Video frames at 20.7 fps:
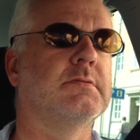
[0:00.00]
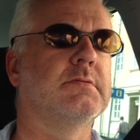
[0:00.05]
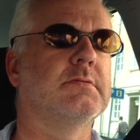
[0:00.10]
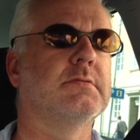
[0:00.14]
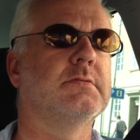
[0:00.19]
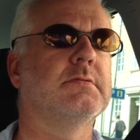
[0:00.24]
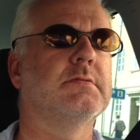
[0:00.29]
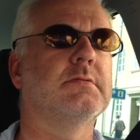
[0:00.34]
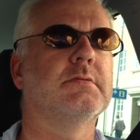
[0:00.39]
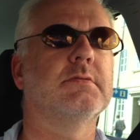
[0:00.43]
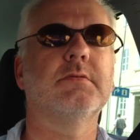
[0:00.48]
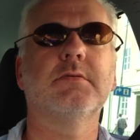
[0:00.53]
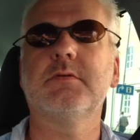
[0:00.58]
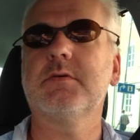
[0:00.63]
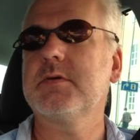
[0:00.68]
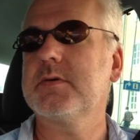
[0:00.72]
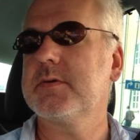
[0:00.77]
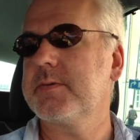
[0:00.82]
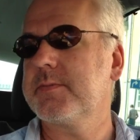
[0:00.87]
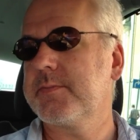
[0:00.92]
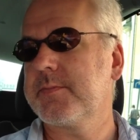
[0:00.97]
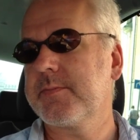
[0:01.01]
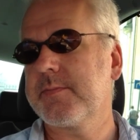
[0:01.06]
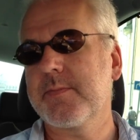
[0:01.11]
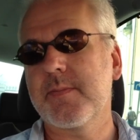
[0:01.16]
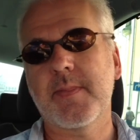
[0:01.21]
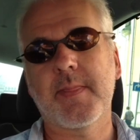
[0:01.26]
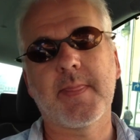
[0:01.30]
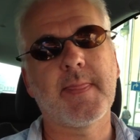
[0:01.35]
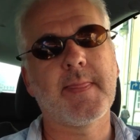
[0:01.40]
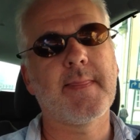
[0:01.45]

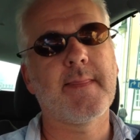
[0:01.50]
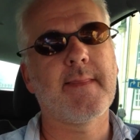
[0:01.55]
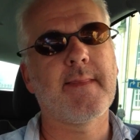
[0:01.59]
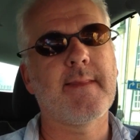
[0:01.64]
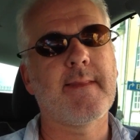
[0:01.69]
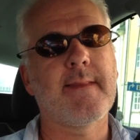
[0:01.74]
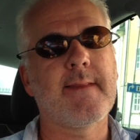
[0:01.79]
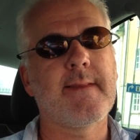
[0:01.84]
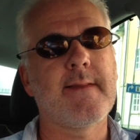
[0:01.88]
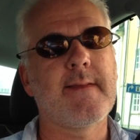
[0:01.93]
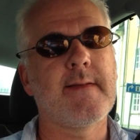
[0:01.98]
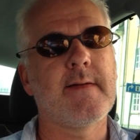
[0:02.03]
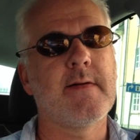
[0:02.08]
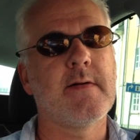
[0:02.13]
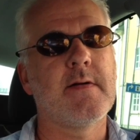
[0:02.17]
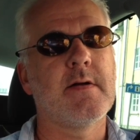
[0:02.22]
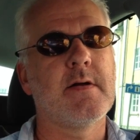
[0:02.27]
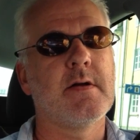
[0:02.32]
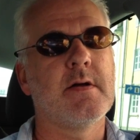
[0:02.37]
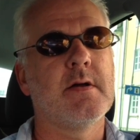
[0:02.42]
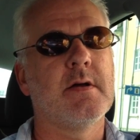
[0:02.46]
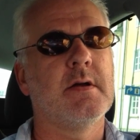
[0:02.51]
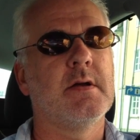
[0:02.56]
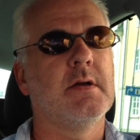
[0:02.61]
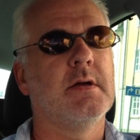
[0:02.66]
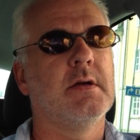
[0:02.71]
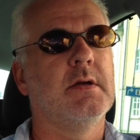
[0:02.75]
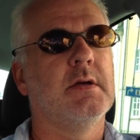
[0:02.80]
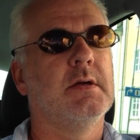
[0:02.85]
Nothing is said.